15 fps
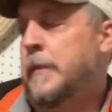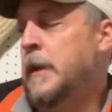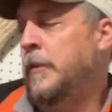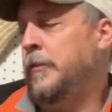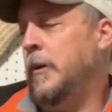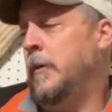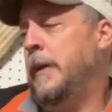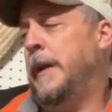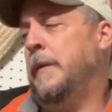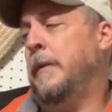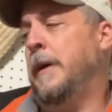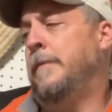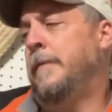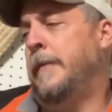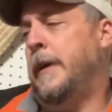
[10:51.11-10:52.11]
So
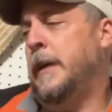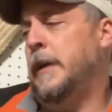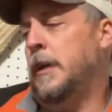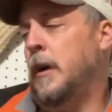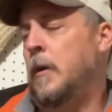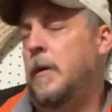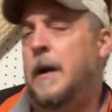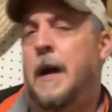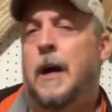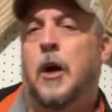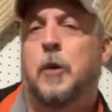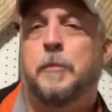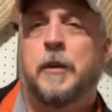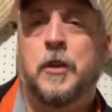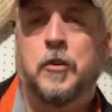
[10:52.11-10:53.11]
anyway, there you go. I
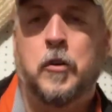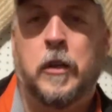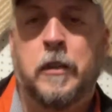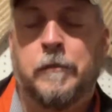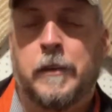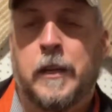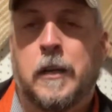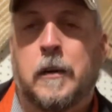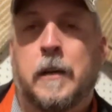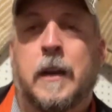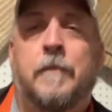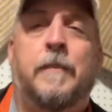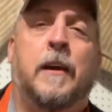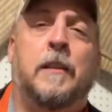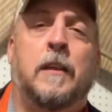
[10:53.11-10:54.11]
hope you enjoyed the video and
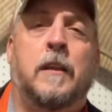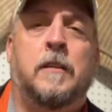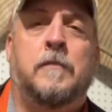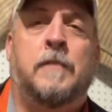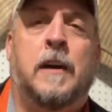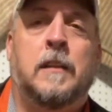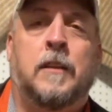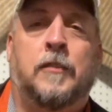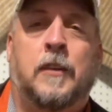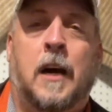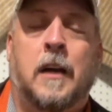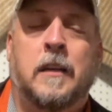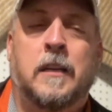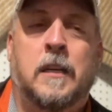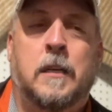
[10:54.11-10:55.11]
found this
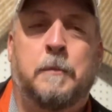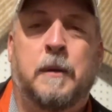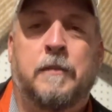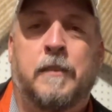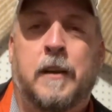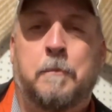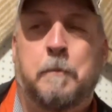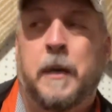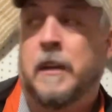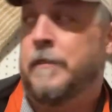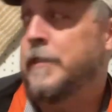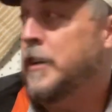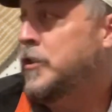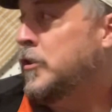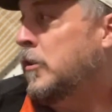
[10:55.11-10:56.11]
content to be
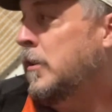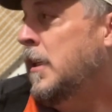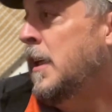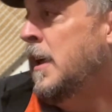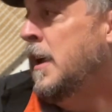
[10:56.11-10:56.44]
beneficial.